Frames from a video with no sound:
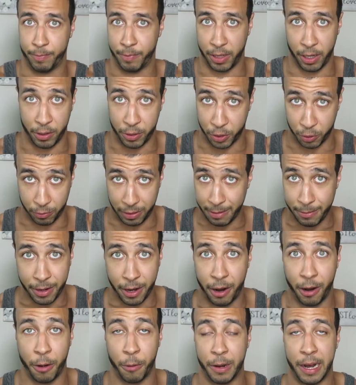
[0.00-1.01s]
their dream
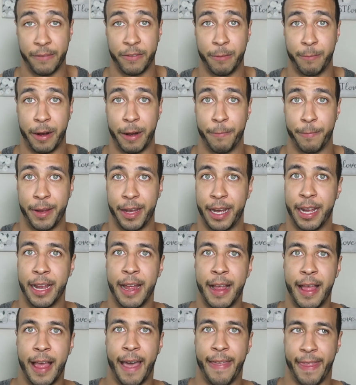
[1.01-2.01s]
car, whatever it might
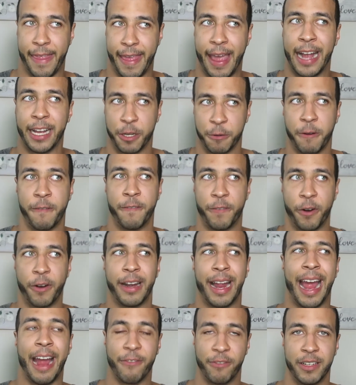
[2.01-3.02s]
be, and then they had to
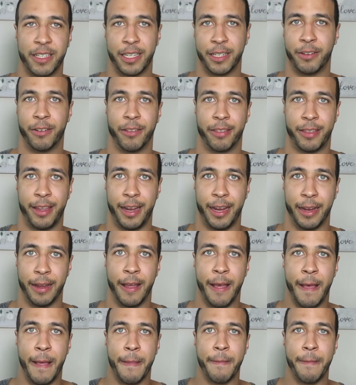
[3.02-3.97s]
revert every single thing.